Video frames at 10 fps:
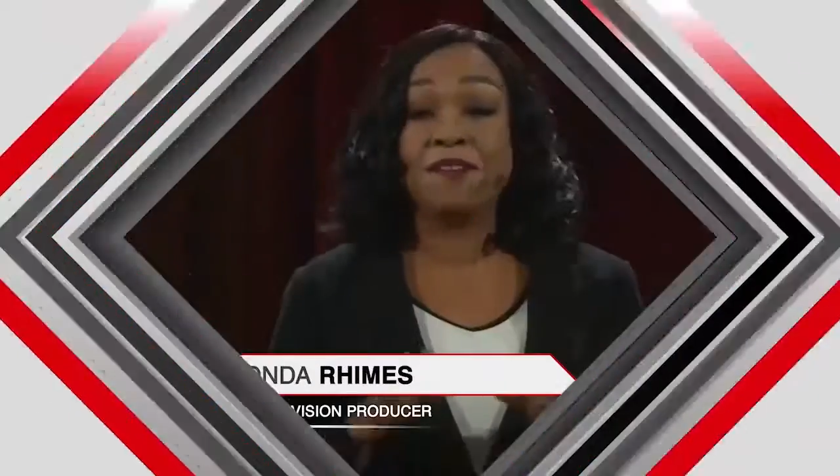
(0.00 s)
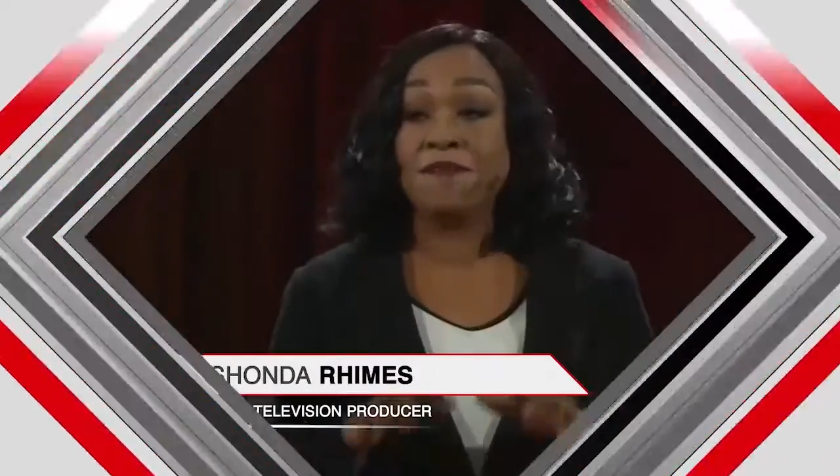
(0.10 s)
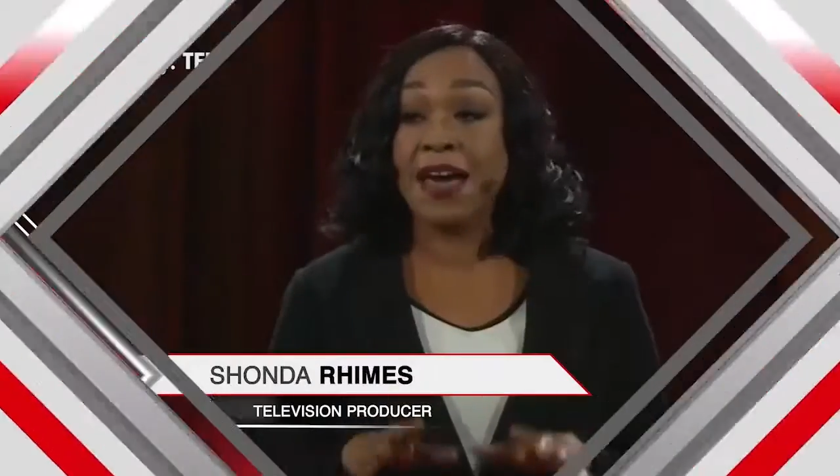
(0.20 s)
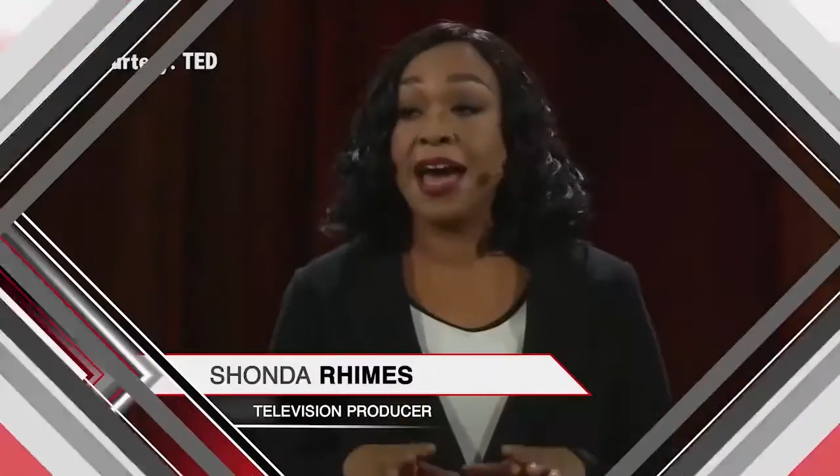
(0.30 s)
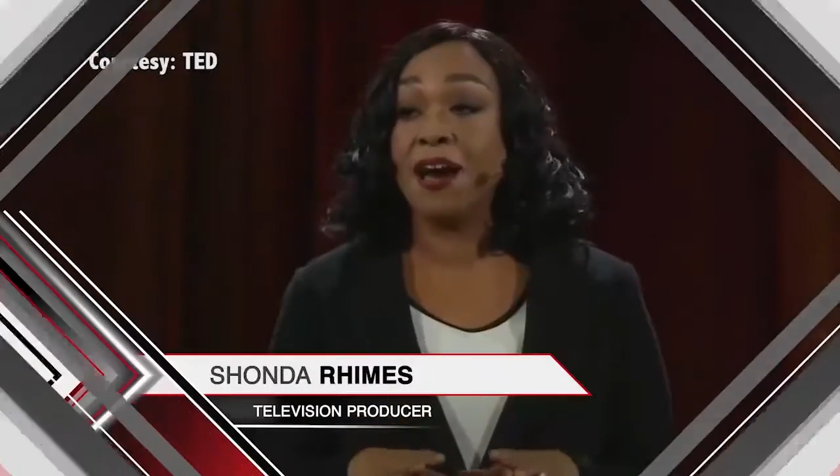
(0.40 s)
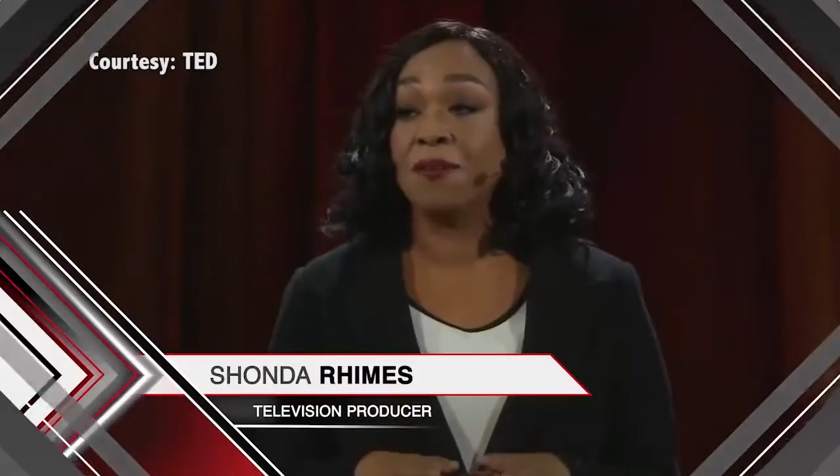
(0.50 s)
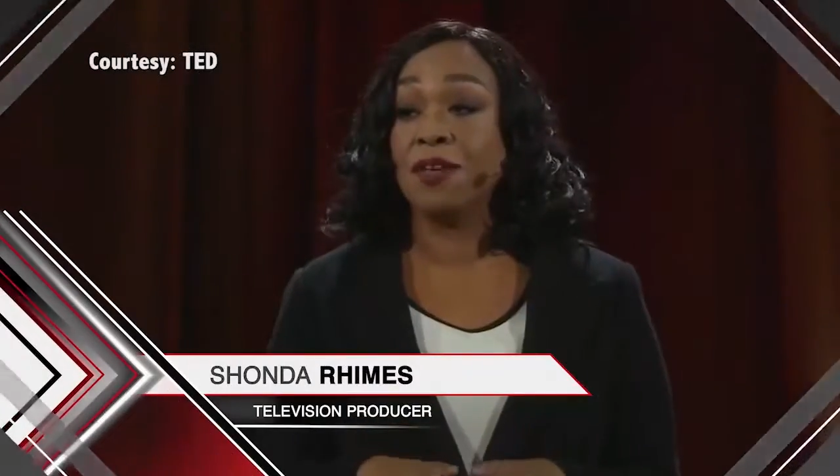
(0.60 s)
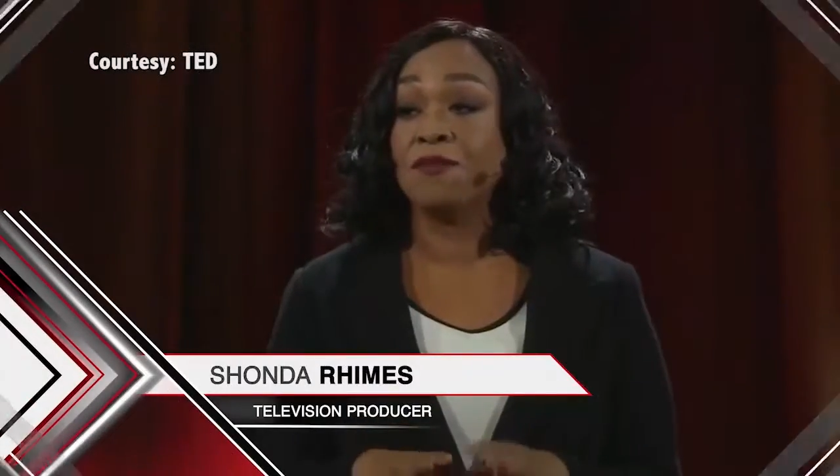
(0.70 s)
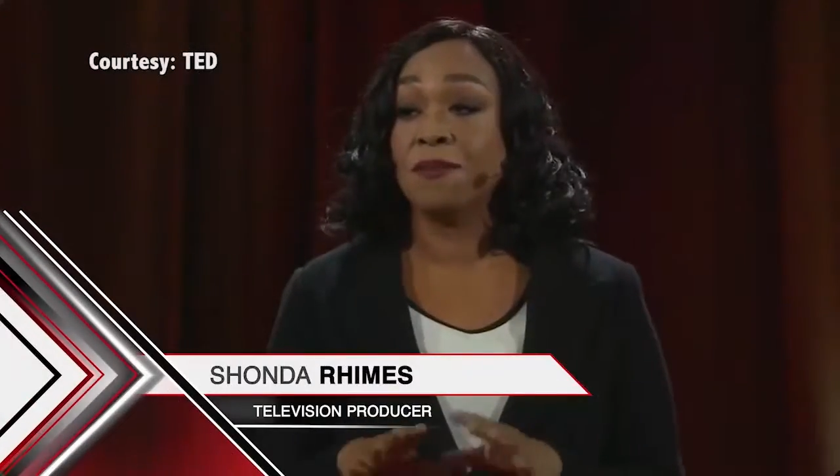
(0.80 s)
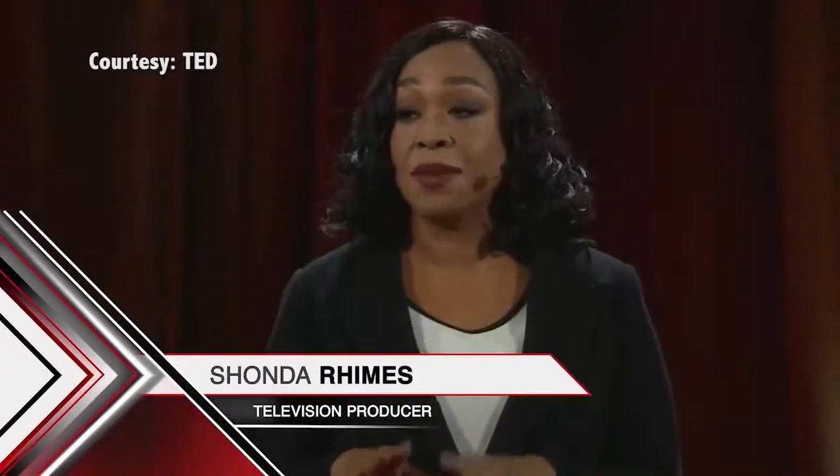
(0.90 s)
made a vow
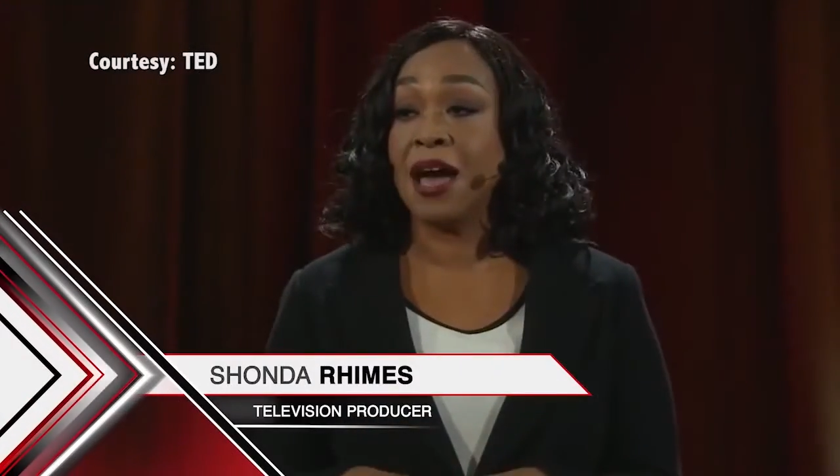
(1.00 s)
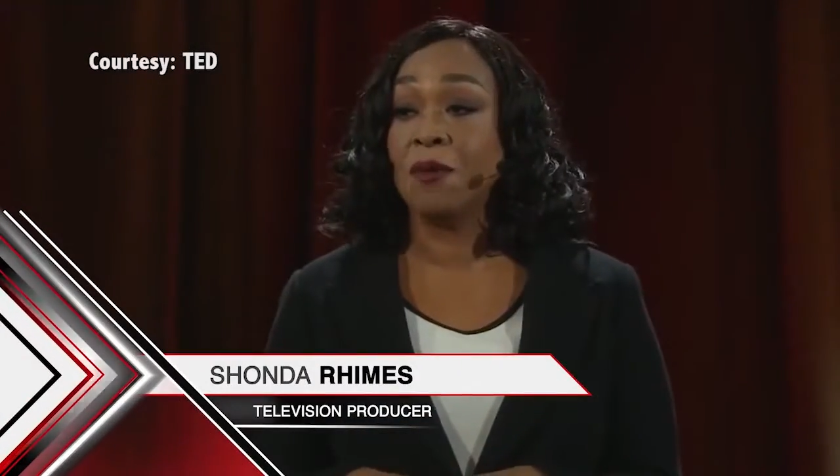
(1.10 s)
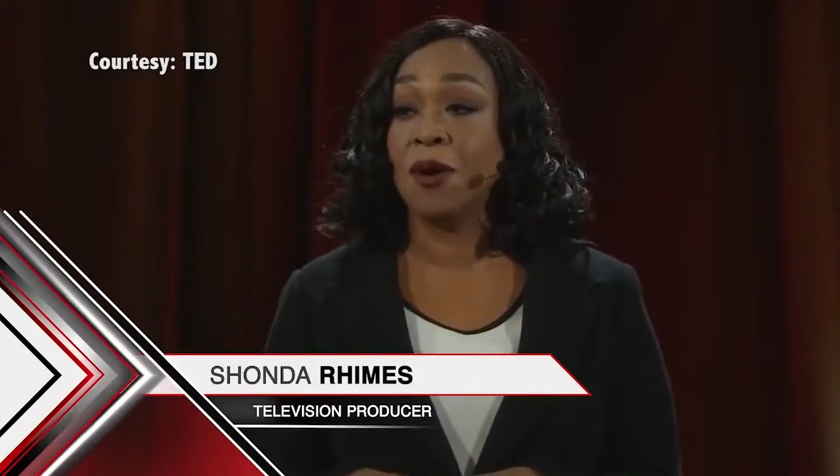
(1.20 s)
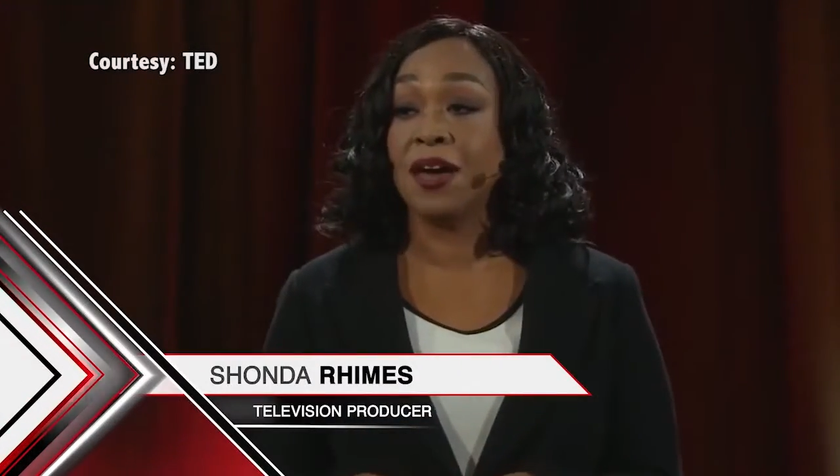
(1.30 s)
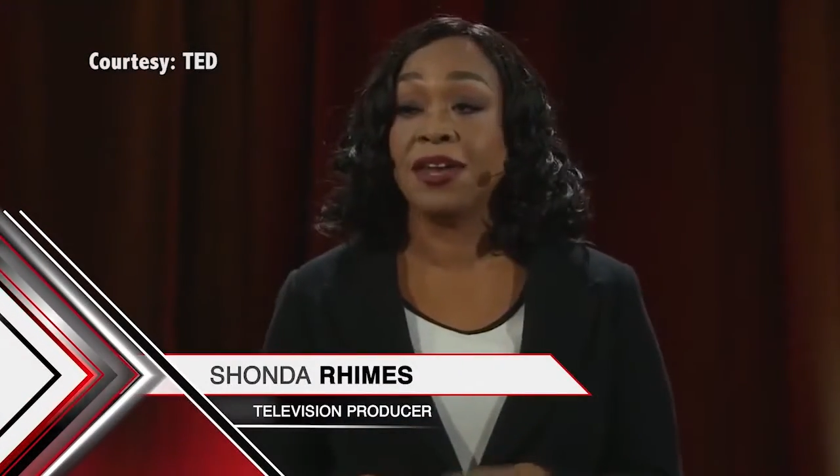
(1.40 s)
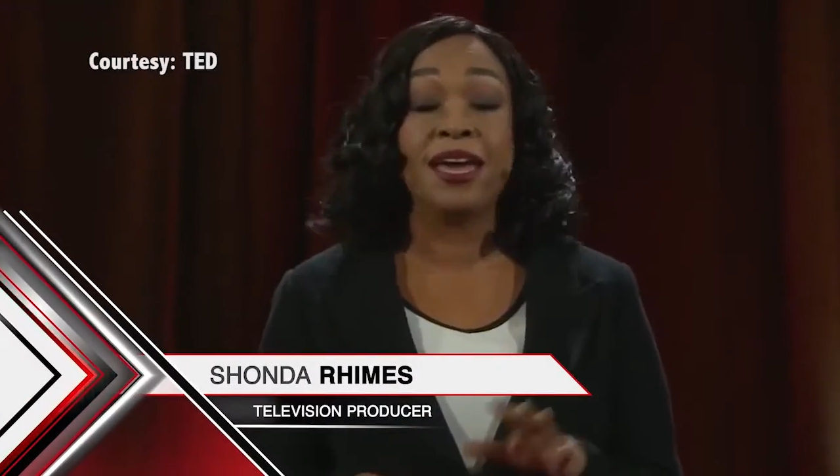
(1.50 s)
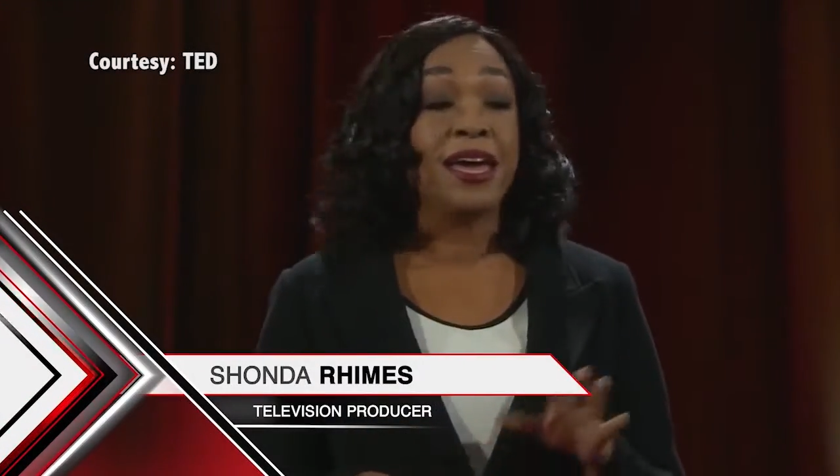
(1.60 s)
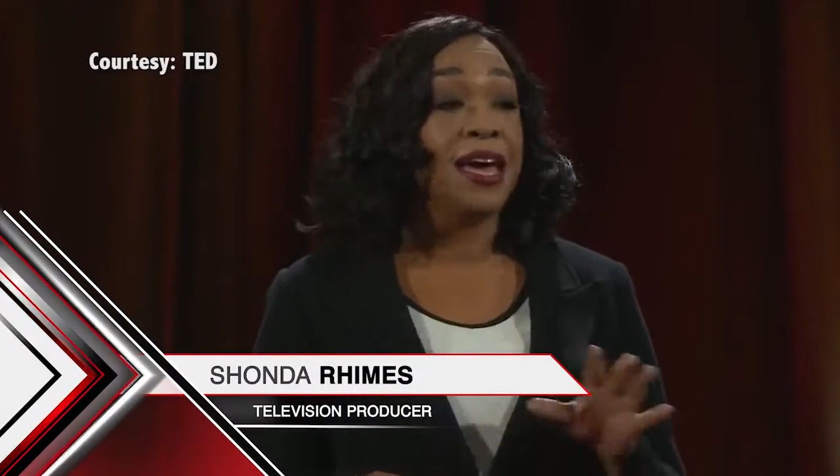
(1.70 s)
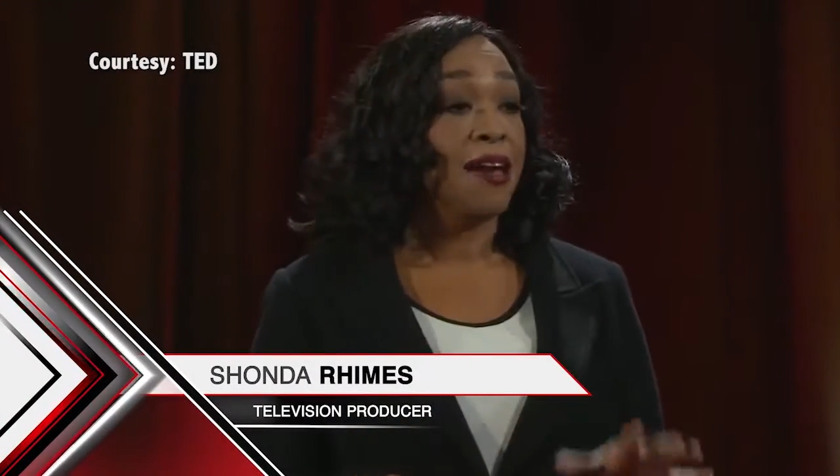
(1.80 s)
that from now on,